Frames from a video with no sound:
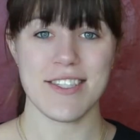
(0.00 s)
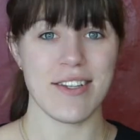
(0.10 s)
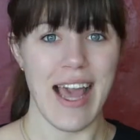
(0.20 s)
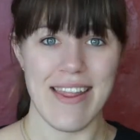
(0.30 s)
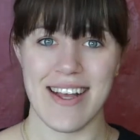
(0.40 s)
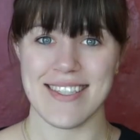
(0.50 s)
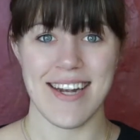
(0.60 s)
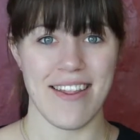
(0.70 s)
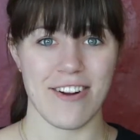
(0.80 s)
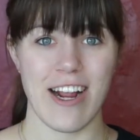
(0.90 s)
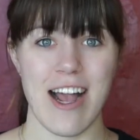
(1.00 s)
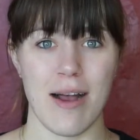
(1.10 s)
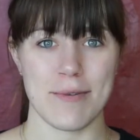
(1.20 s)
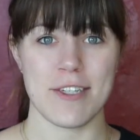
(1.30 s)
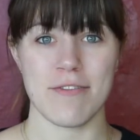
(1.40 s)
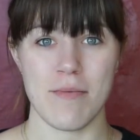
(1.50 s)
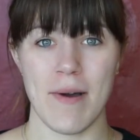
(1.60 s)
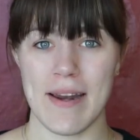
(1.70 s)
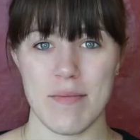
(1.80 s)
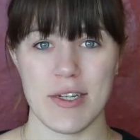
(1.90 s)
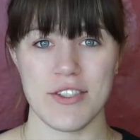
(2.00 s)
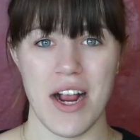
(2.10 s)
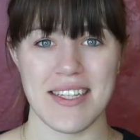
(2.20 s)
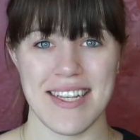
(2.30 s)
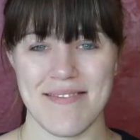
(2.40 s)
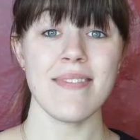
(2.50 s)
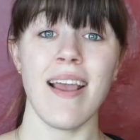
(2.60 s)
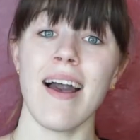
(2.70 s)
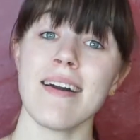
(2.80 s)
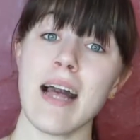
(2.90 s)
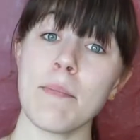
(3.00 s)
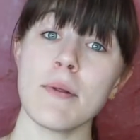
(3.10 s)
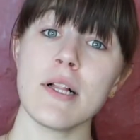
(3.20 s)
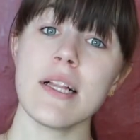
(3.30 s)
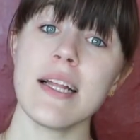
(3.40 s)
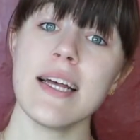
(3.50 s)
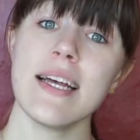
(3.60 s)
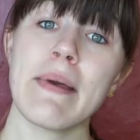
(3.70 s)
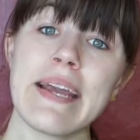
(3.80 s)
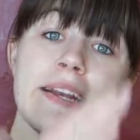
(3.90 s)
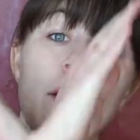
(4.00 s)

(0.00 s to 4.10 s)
So yeah, that's another great option for body moisturizing. A couple big